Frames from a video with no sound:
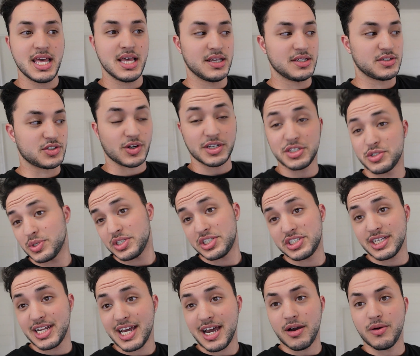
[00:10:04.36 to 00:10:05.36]
So I switched
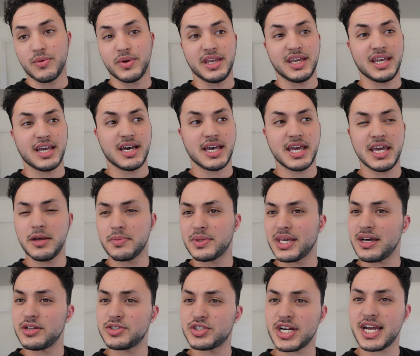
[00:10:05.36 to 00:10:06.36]
it out. We hit up
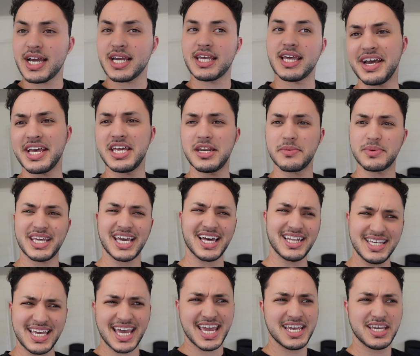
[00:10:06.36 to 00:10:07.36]
Keltrack. I hit up
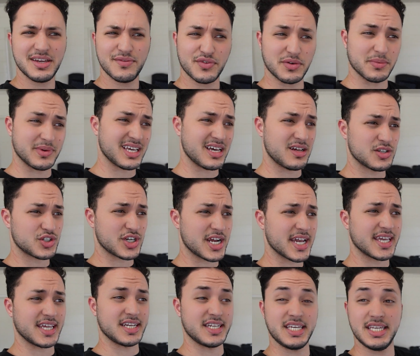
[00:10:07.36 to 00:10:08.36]
Kelly Aiken from
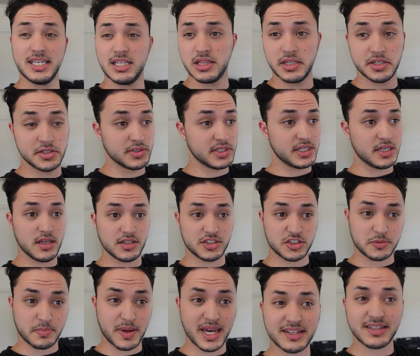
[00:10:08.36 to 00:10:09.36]
Keltrack, and he literally
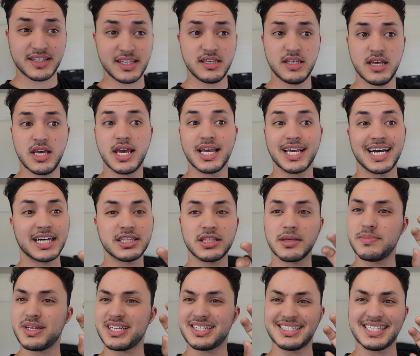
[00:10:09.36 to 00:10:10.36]
spec'd it, got
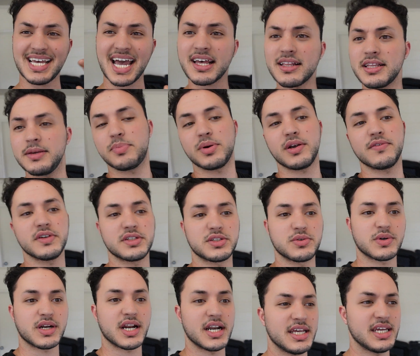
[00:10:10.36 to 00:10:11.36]
them exactly perfect to
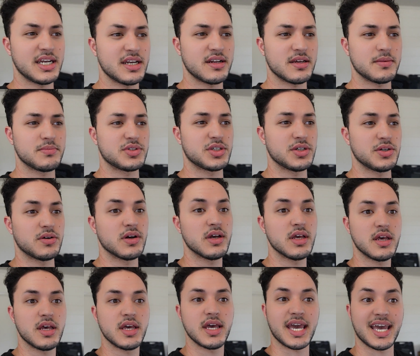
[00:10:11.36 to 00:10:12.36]
what I needed them to,
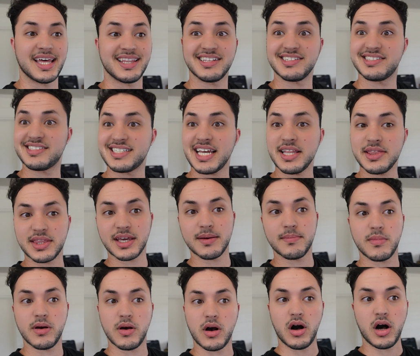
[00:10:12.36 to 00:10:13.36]
and then sent
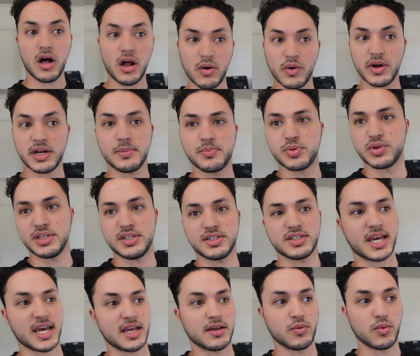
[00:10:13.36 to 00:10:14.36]
them already
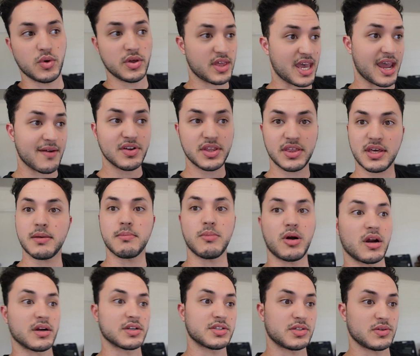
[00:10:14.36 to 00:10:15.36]
preset with everything
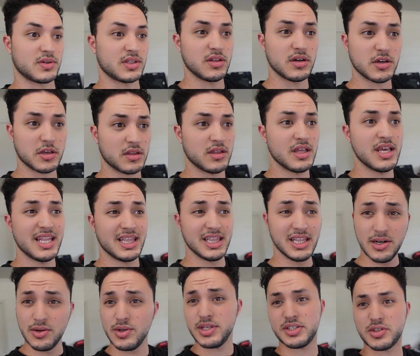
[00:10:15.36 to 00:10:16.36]
marked. So it
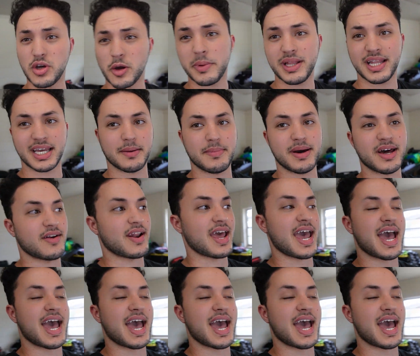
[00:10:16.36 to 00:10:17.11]
literally took me like about an